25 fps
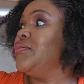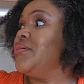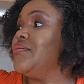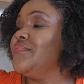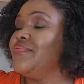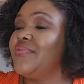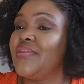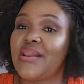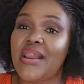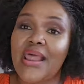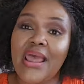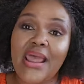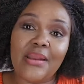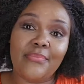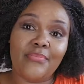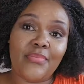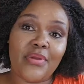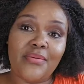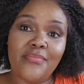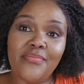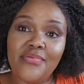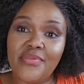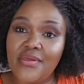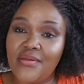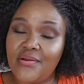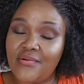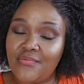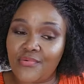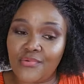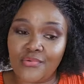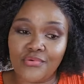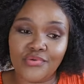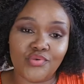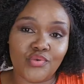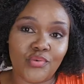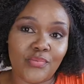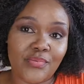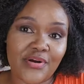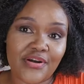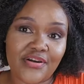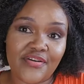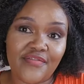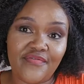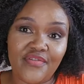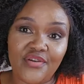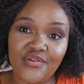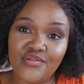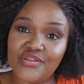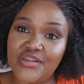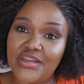down the line maybe the roles will be
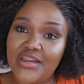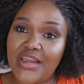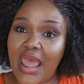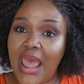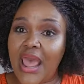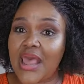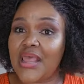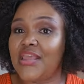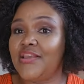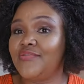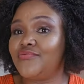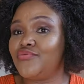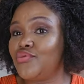reversed and i have